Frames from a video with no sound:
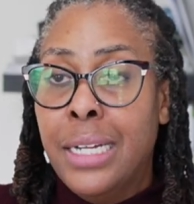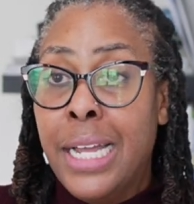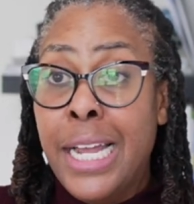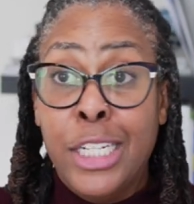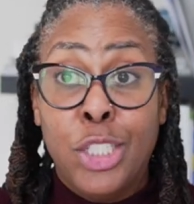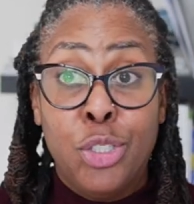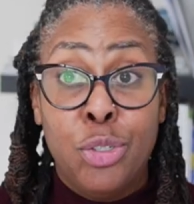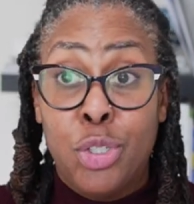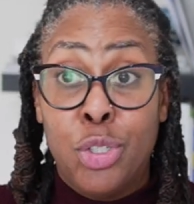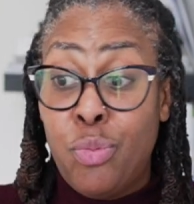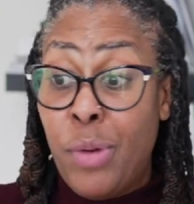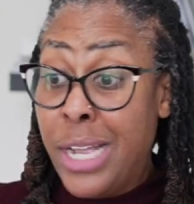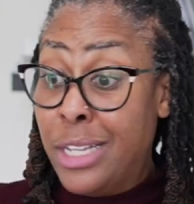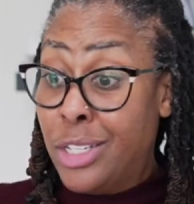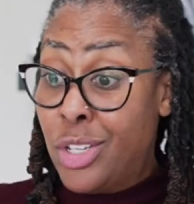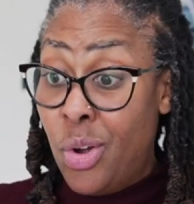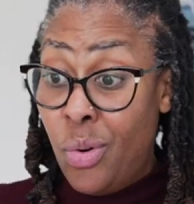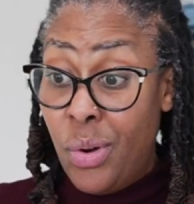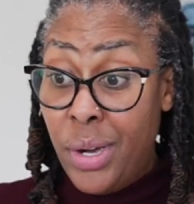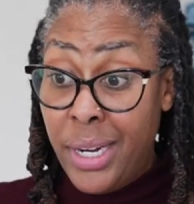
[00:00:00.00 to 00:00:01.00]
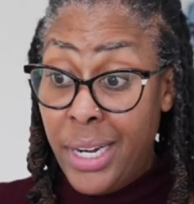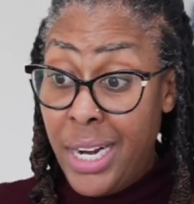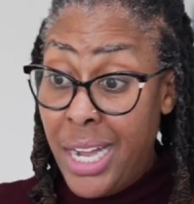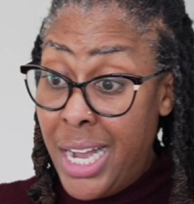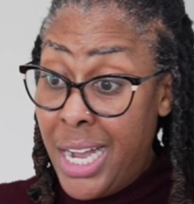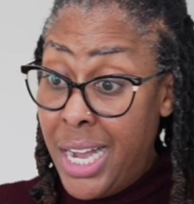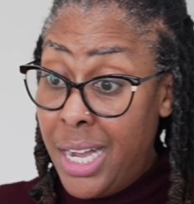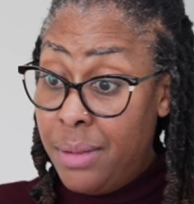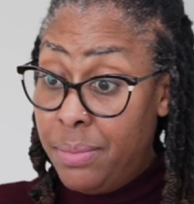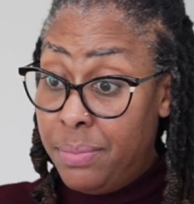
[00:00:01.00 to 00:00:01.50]
Interest rates going
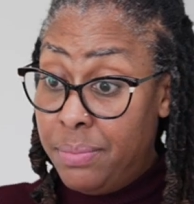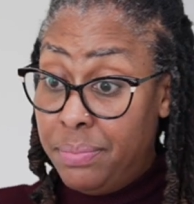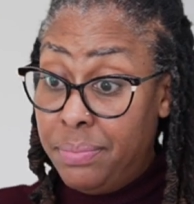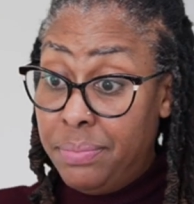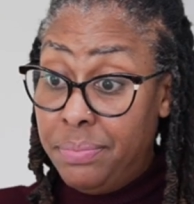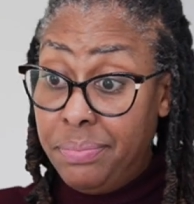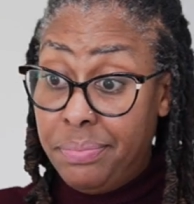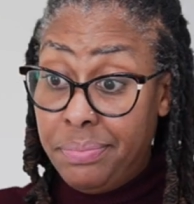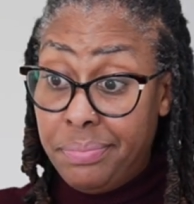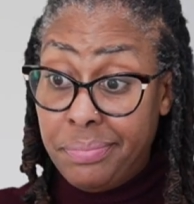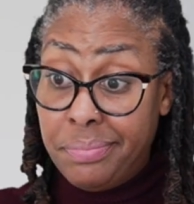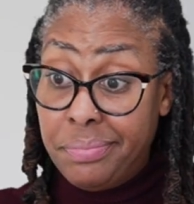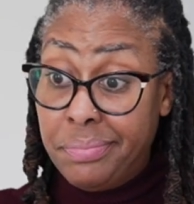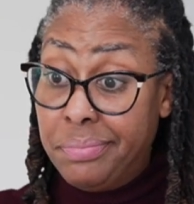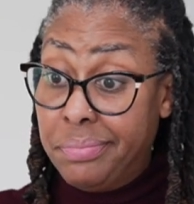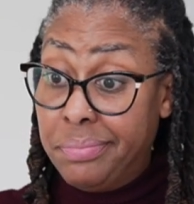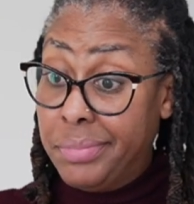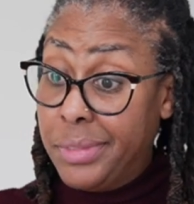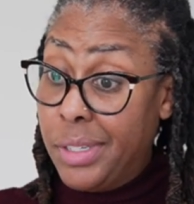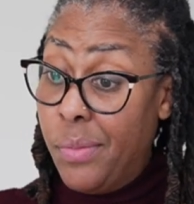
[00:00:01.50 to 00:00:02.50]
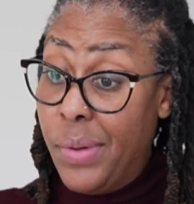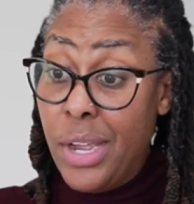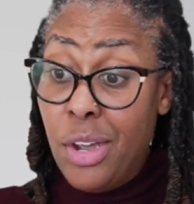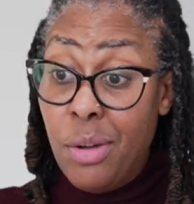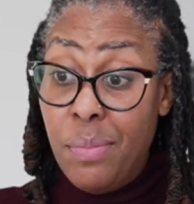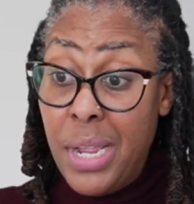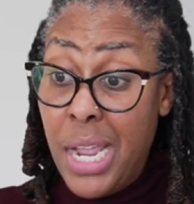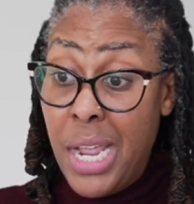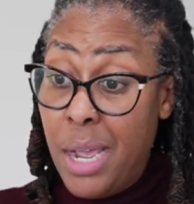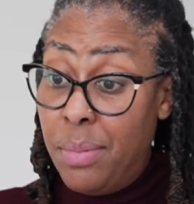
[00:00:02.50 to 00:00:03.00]
up. We ain't
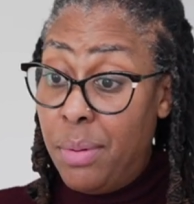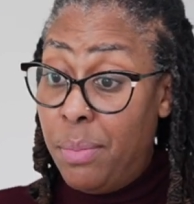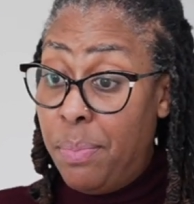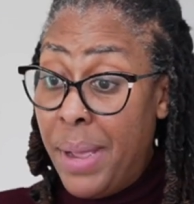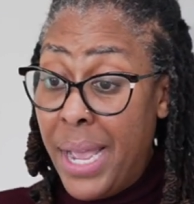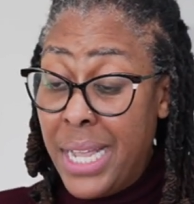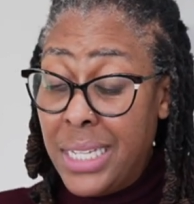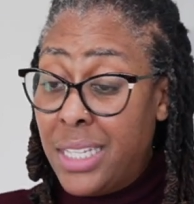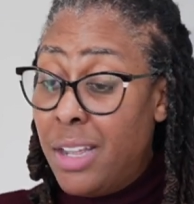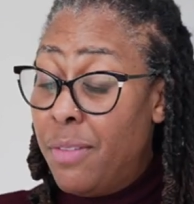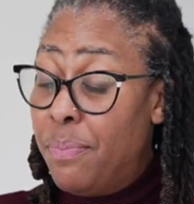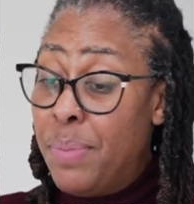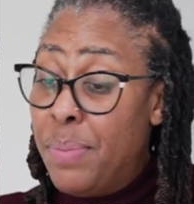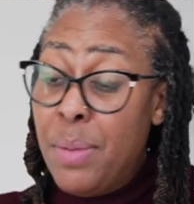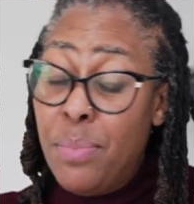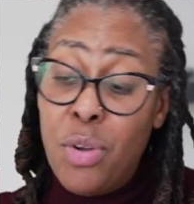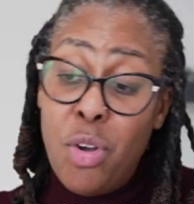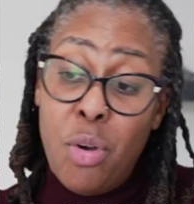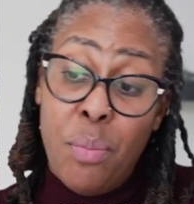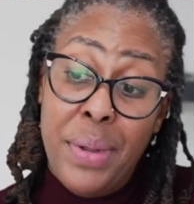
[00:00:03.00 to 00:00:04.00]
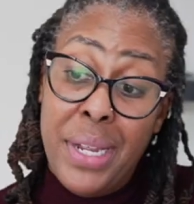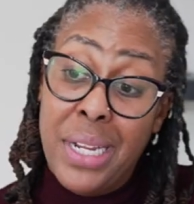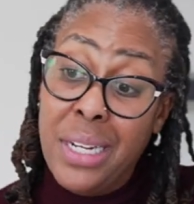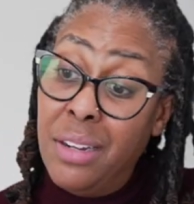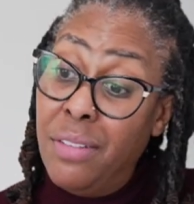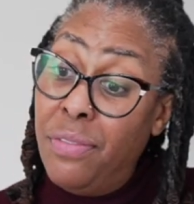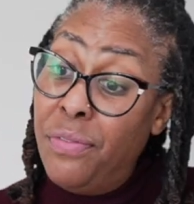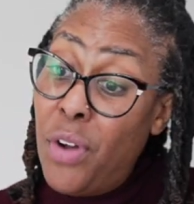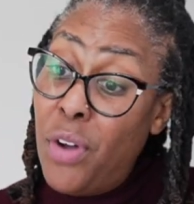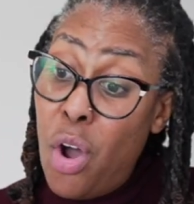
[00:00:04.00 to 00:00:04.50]
going to be able to pay stuff. People going to be in
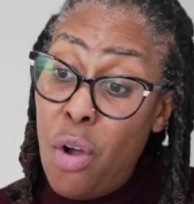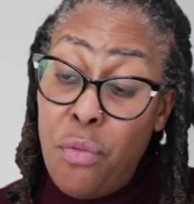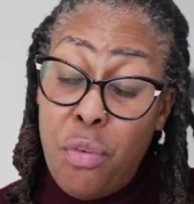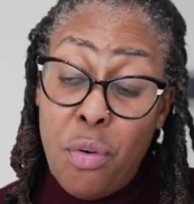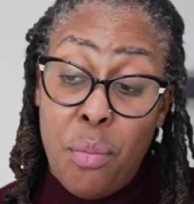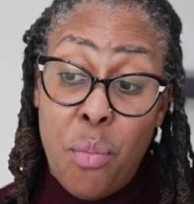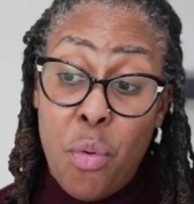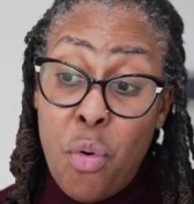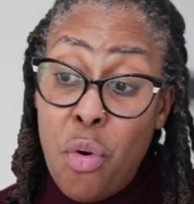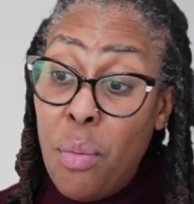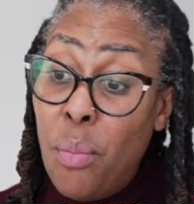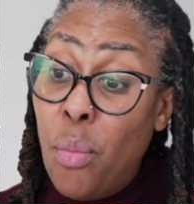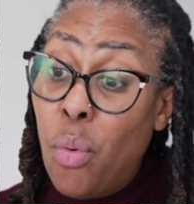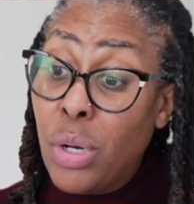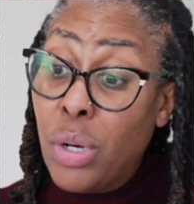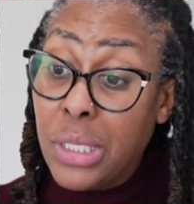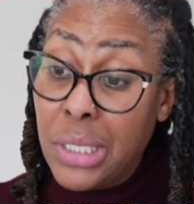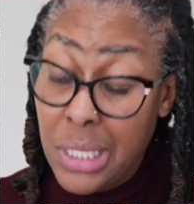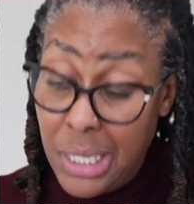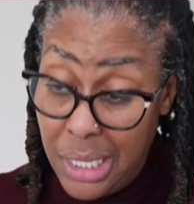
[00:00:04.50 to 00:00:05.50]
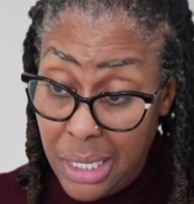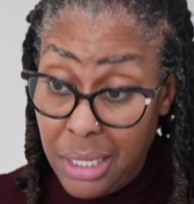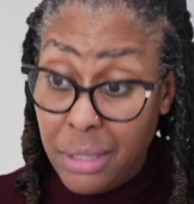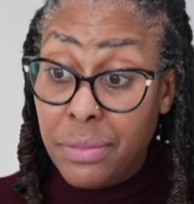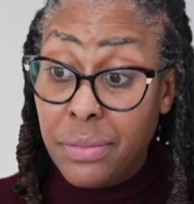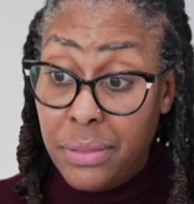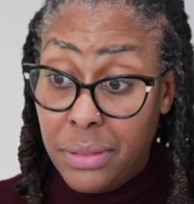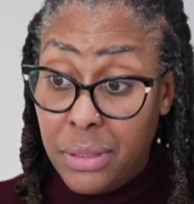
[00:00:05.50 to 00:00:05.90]
default for more and more stuff.